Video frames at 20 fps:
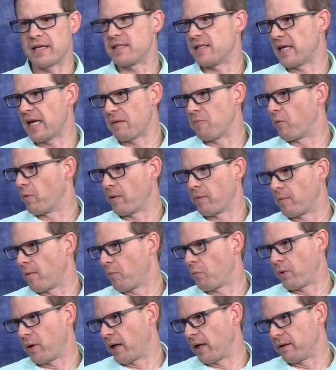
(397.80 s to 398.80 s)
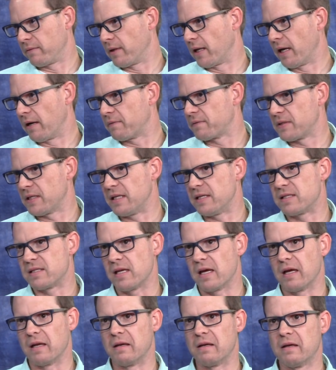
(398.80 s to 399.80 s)
he gave me when, when I left he
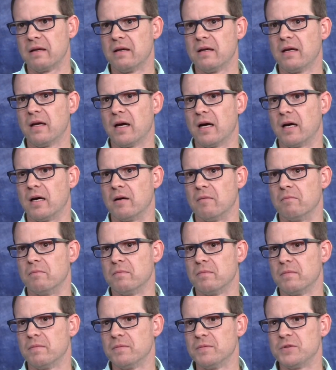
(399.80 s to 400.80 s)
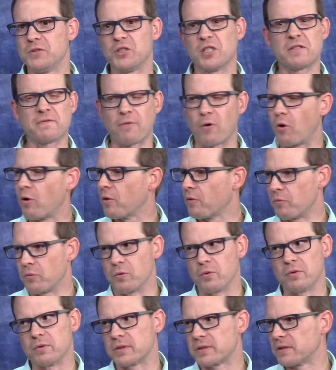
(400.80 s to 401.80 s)
said um, just follow the
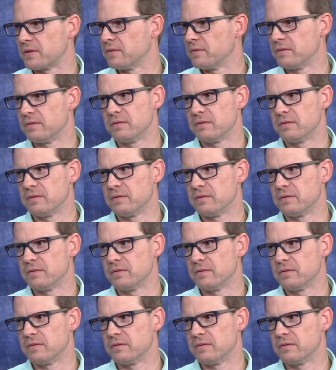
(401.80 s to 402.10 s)
rules